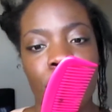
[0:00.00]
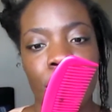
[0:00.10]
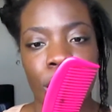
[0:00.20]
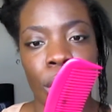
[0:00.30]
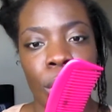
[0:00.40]

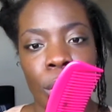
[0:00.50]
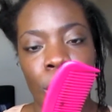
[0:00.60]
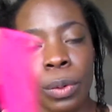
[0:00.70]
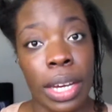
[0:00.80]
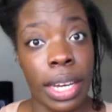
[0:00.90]

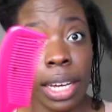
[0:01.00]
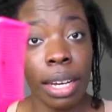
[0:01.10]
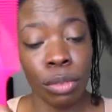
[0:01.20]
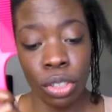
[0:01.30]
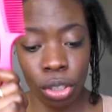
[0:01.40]
So yeah,
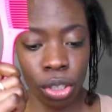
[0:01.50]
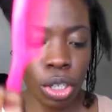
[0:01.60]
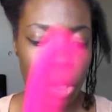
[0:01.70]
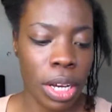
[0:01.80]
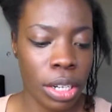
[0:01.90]
I'm just gonna
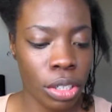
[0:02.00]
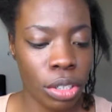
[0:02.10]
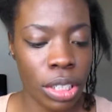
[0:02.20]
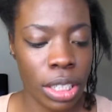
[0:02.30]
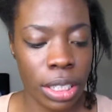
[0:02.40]
go ahead and
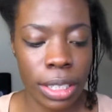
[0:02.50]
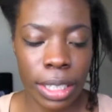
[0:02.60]
use this to